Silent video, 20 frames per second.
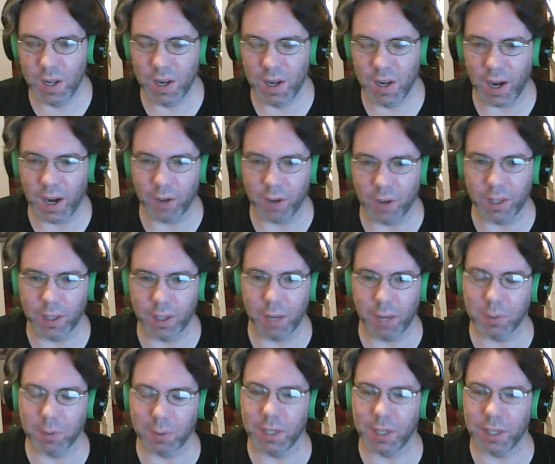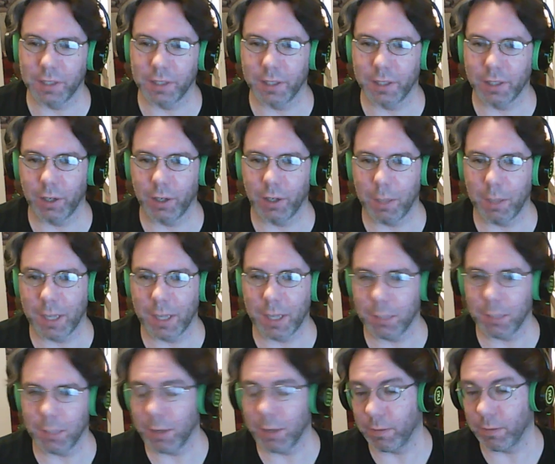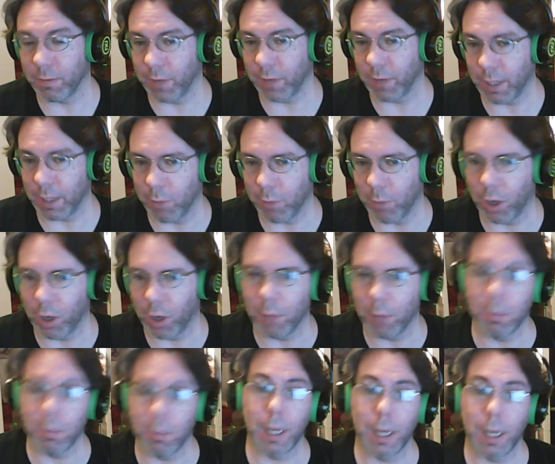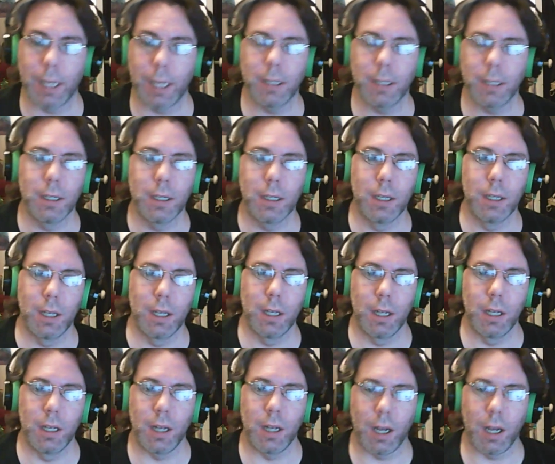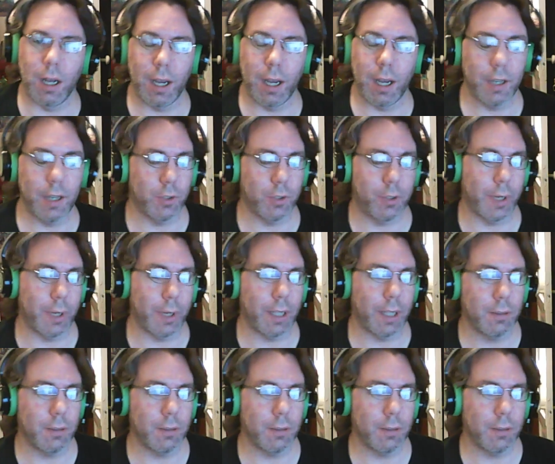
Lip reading: don't think that was necessarily meant to be a funny part, but I enjoyed it.